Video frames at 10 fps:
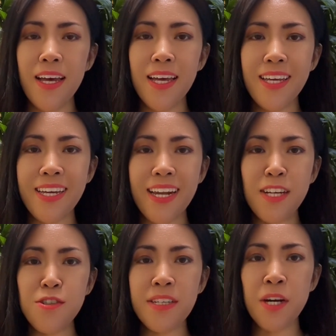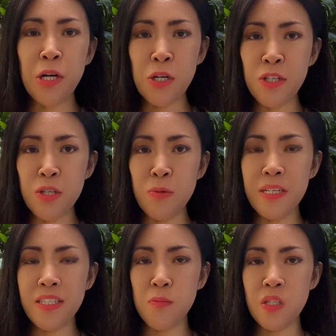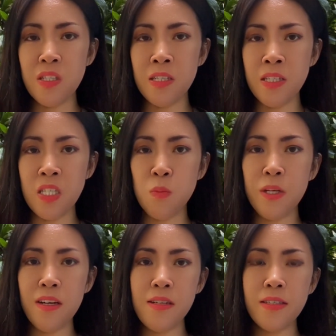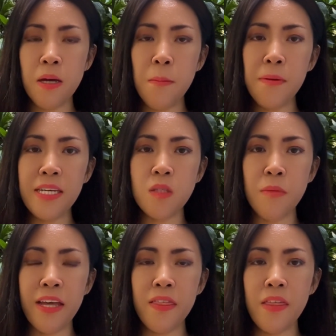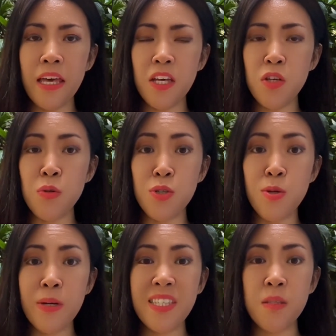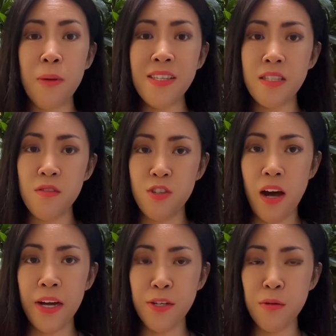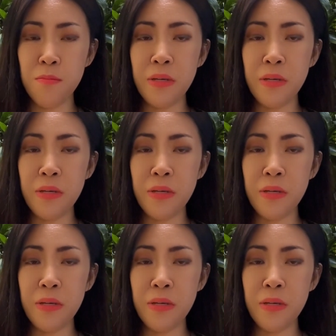it can actually hurt you in some instances because companies might think you're too expensive to hire